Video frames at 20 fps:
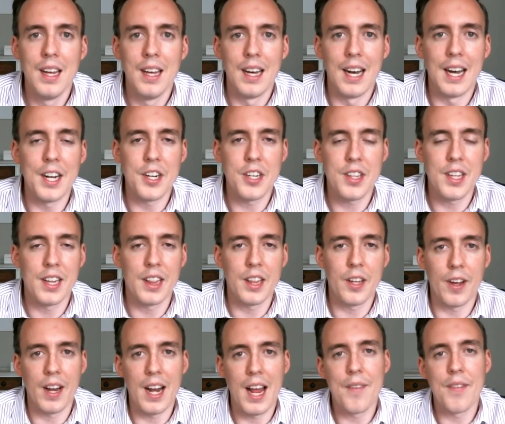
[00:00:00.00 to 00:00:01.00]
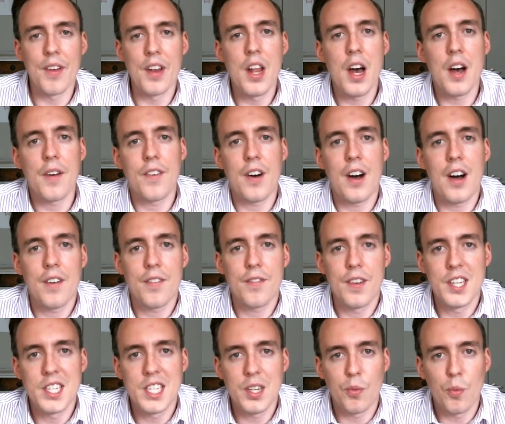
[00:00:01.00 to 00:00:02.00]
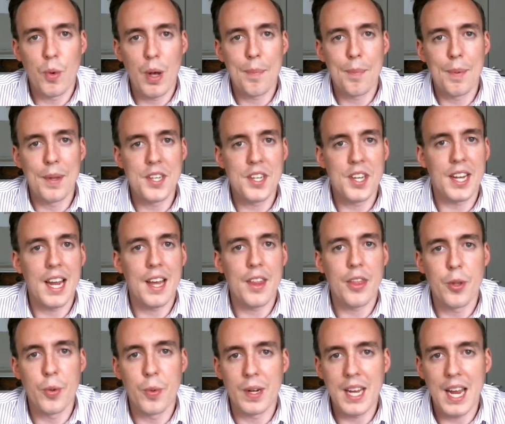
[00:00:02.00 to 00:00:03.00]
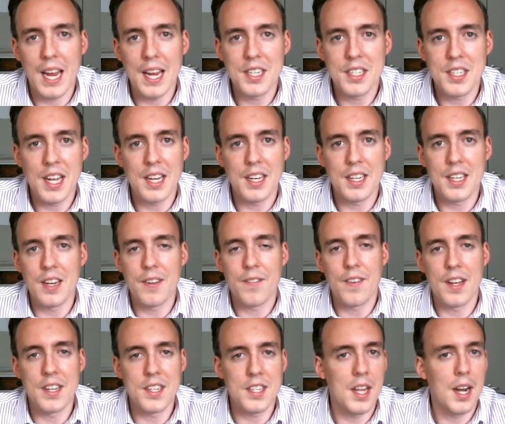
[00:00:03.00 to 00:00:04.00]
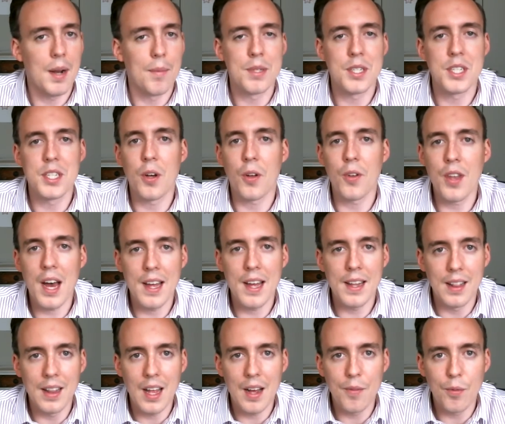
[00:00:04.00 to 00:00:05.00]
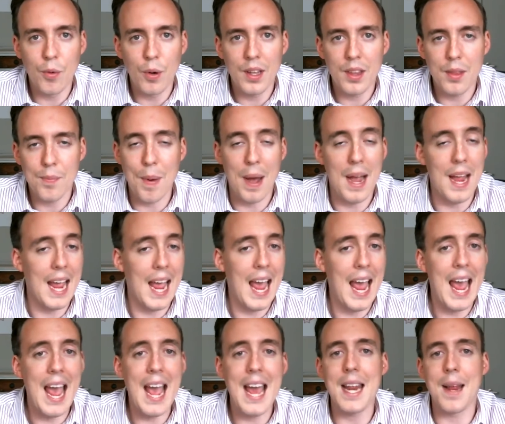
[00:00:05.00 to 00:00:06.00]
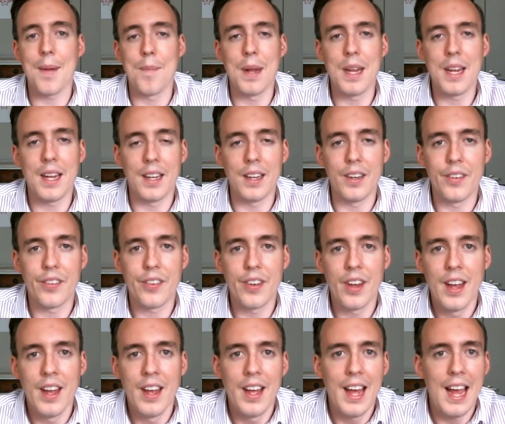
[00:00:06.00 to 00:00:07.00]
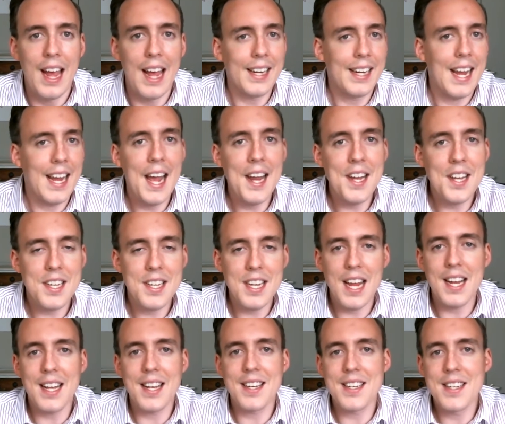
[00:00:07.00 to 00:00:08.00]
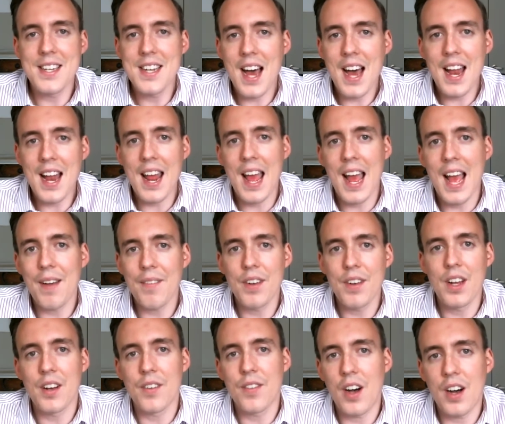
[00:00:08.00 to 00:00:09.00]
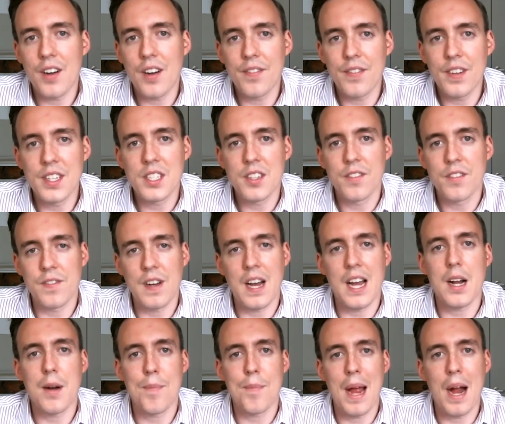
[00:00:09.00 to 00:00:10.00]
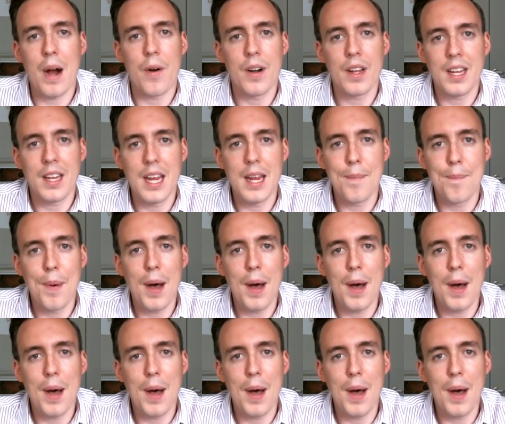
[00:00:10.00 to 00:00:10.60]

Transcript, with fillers: I just think they're going to have enough offensive weapons to get through a K State defense that I'm still not in love with by any means. And Kansas State does not have enough offensive firepower to keep